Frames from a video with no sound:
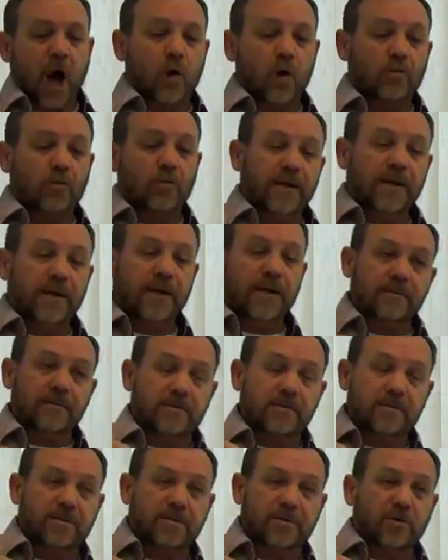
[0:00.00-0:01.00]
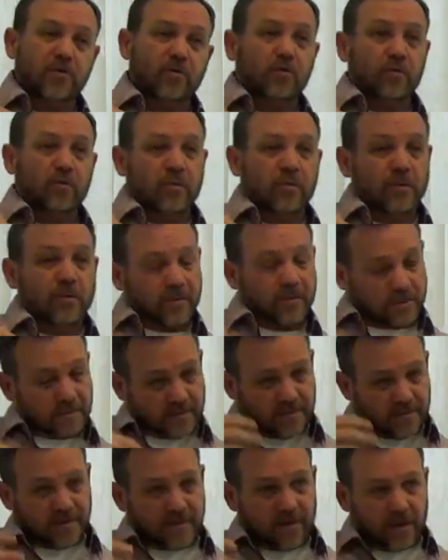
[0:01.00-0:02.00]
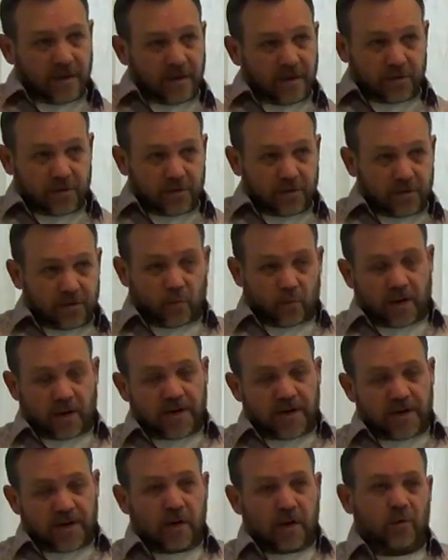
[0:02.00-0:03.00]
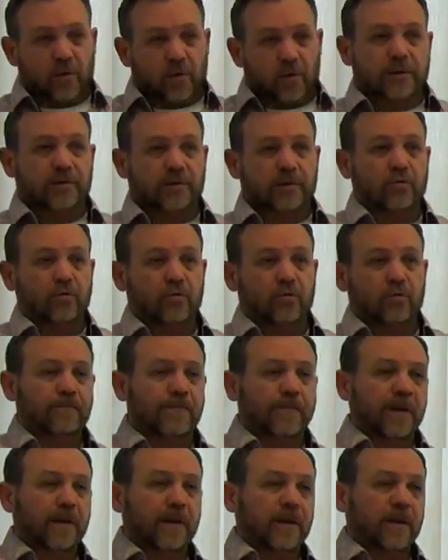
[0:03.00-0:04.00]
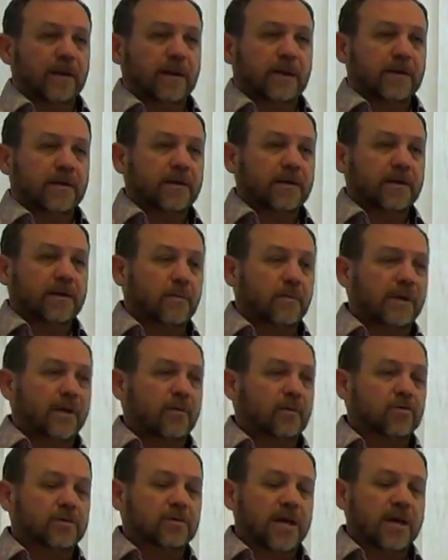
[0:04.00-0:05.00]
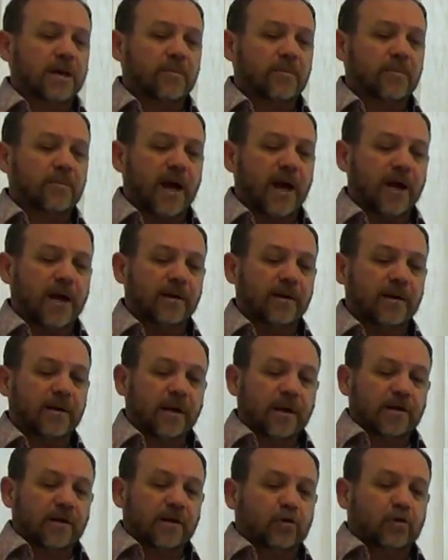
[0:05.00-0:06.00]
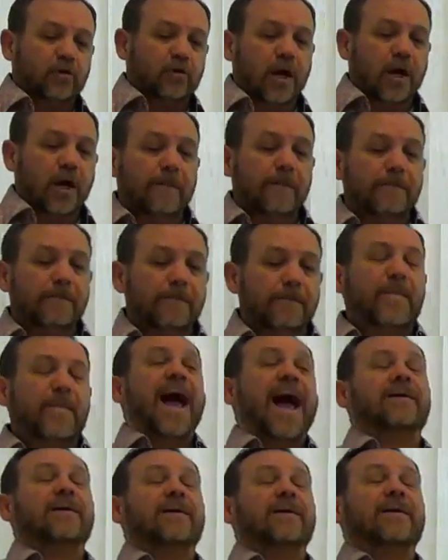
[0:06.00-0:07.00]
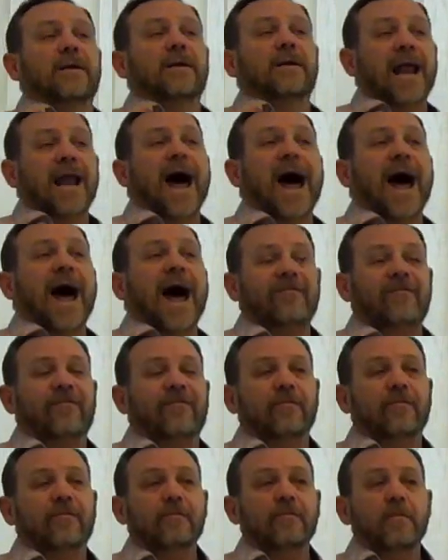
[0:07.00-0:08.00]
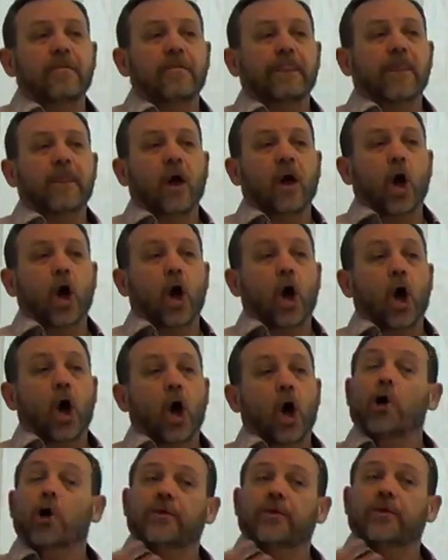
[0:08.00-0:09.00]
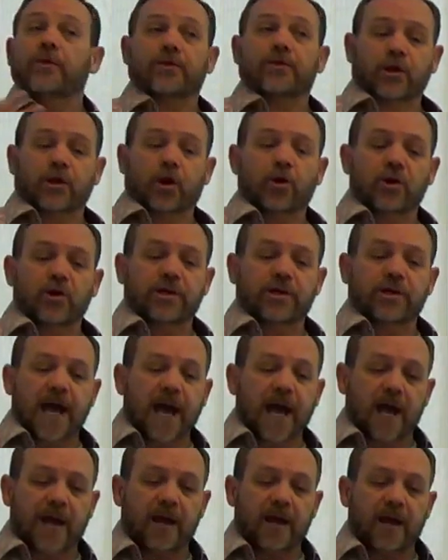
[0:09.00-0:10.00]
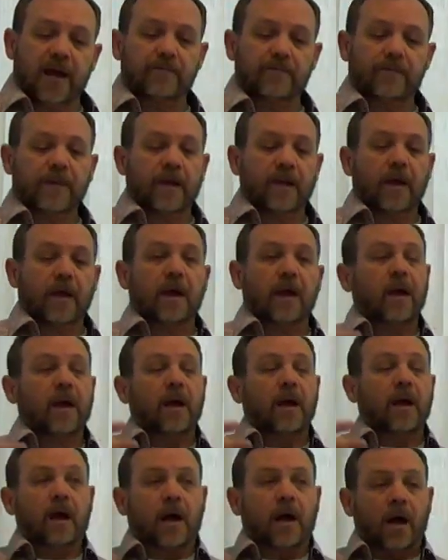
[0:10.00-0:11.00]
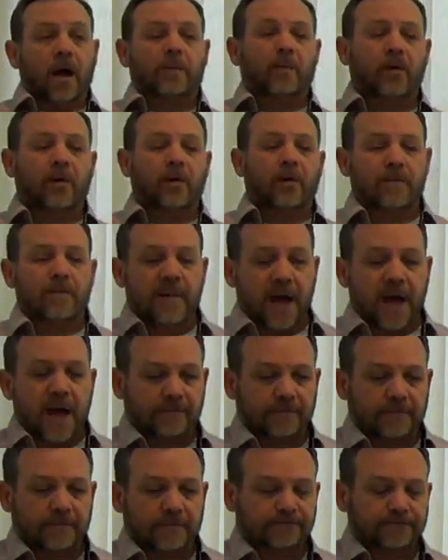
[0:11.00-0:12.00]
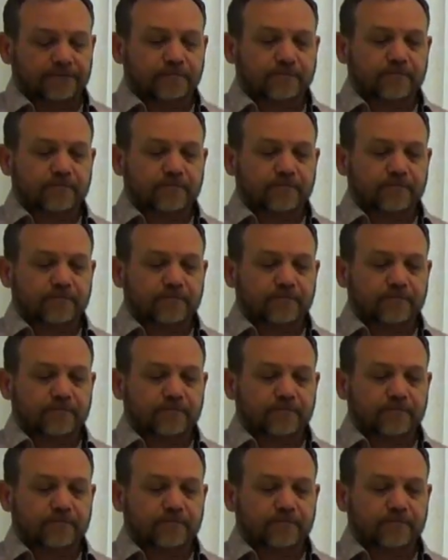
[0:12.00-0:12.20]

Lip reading: Only to what he told the two young men who stayed behind, to come back to life on the third day up on the mountain.